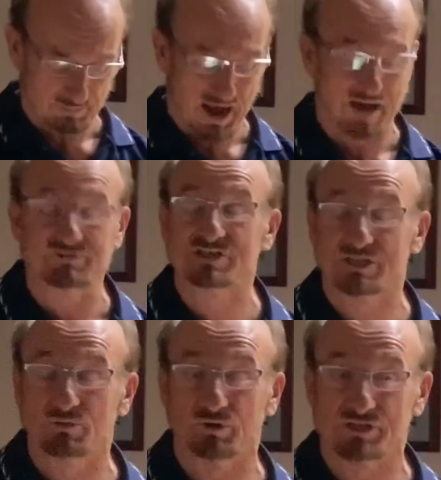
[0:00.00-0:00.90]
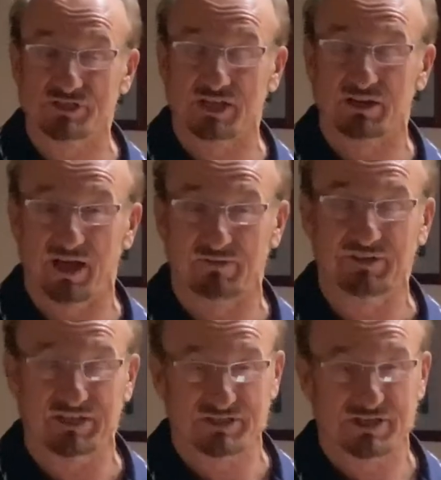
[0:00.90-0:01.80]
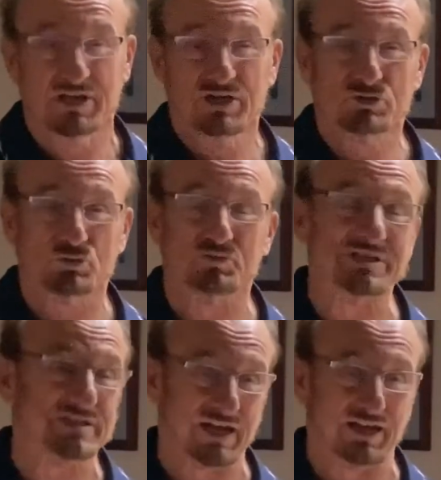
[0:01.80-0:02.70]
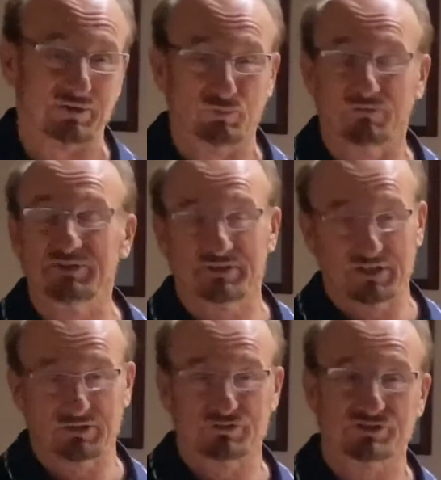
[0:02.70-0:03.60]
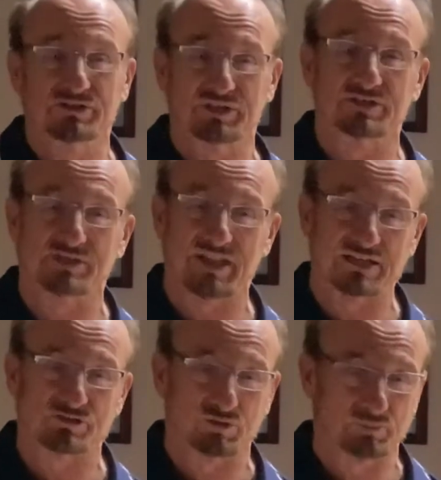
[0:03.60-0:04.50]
Obviously, we're going to see a lot of hits to retail and movie theaters and things of that sort.